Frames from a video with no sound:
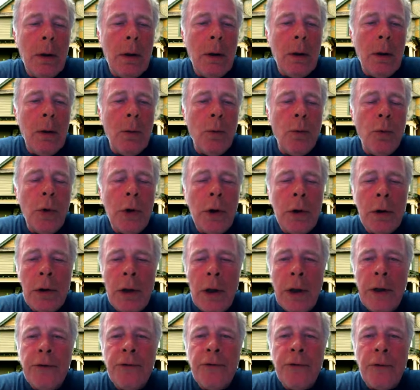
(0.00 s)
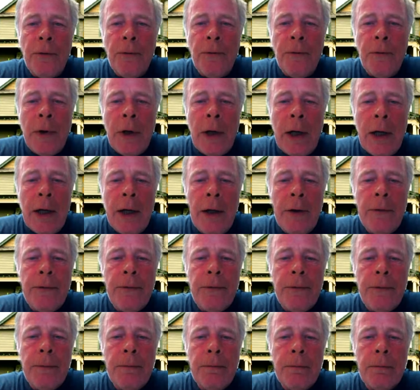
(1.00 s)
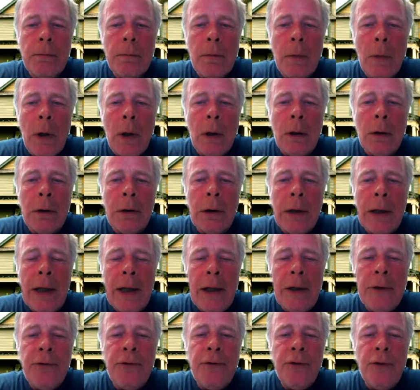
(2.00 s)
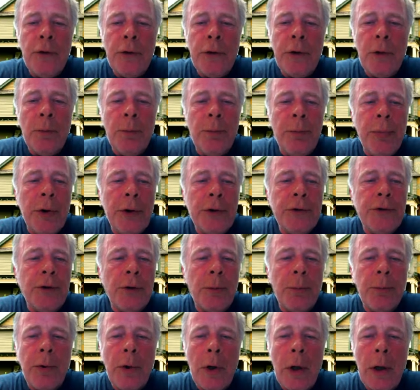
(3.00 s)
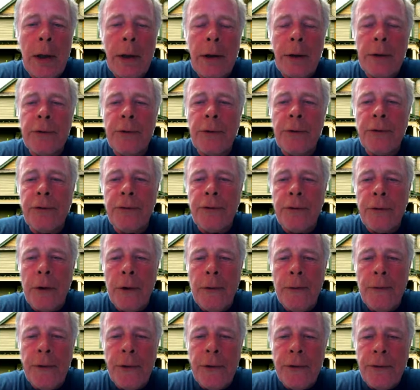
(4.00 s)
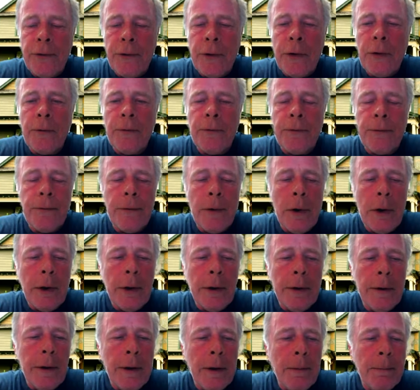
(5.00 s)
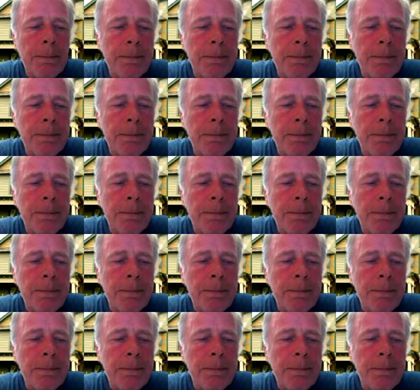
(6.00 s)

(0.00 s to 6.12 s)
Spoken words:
will not survive unless you can put your product or service in front of them.